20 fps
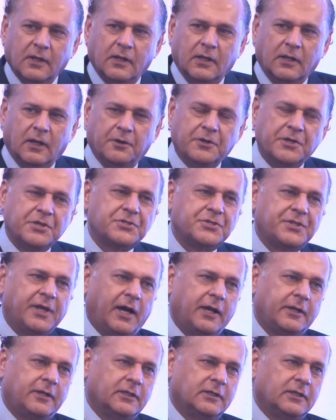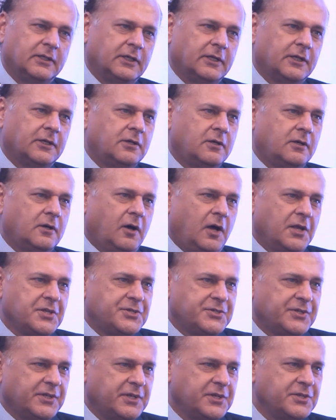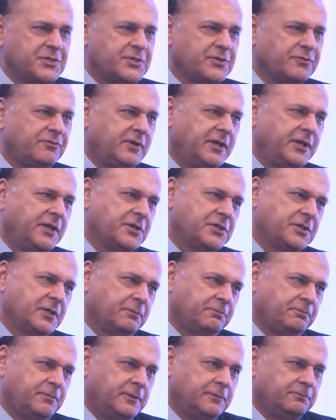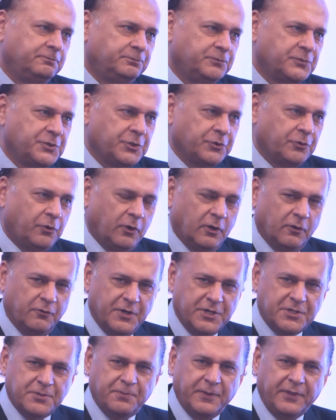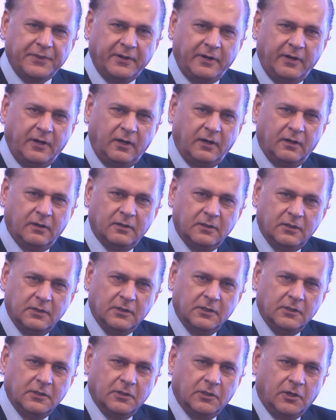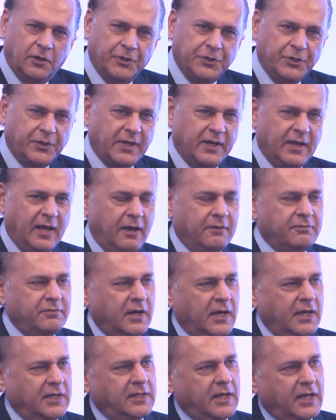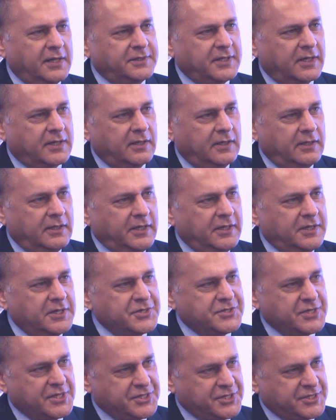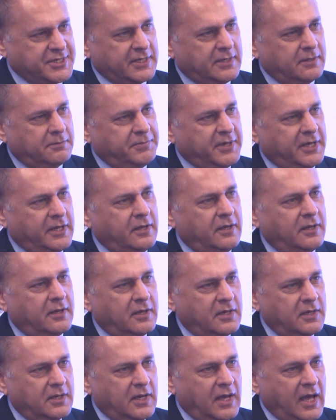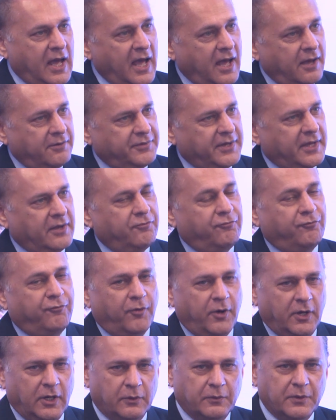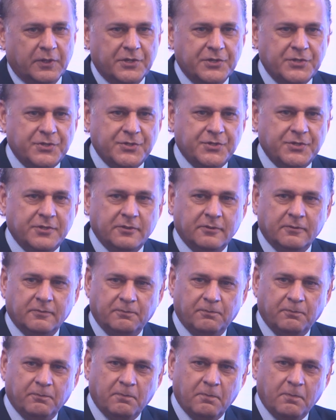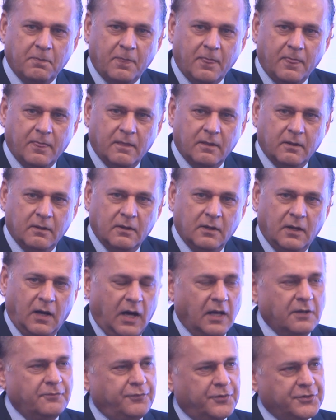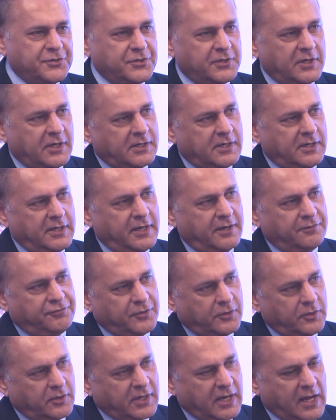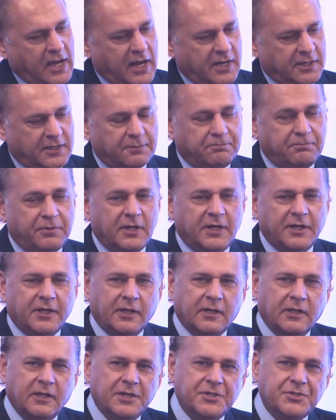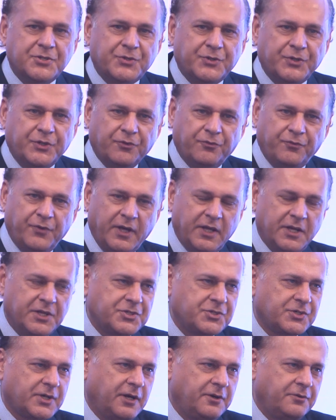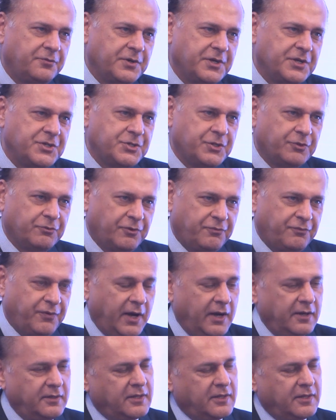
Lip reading: Now, is that a consonance of leadership? Should always be there? Or you can have unethical leaders and still be having followers? Unfortunately, if you look at the political history of various countries, you would find